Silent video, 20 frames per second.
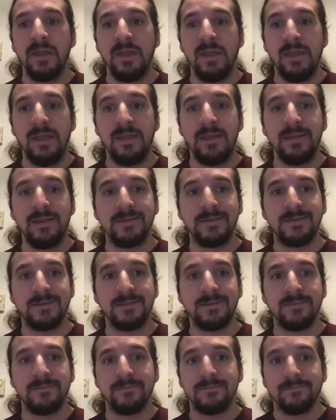It
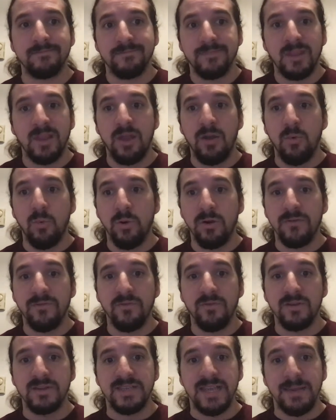is a
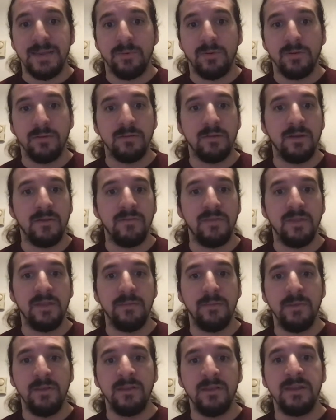wonderful example of the
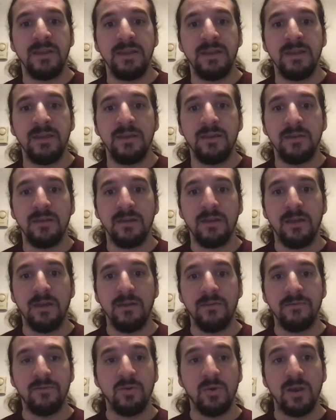ability
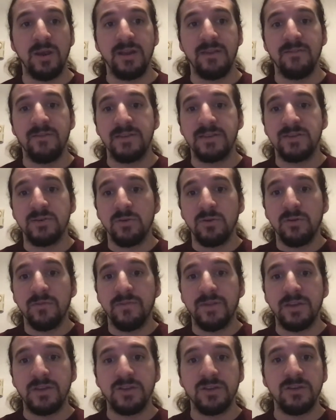of creative historical
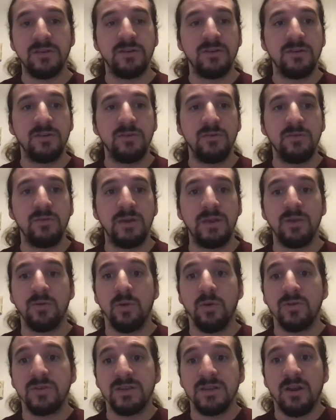fiction to
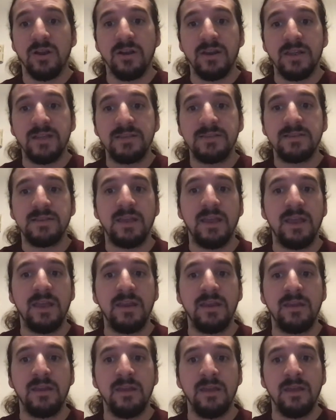engross an audience
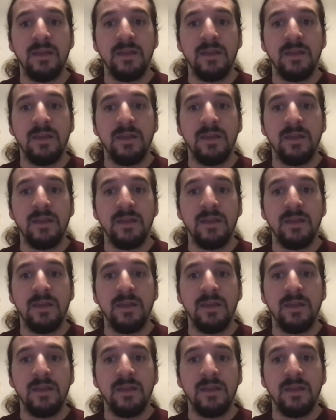and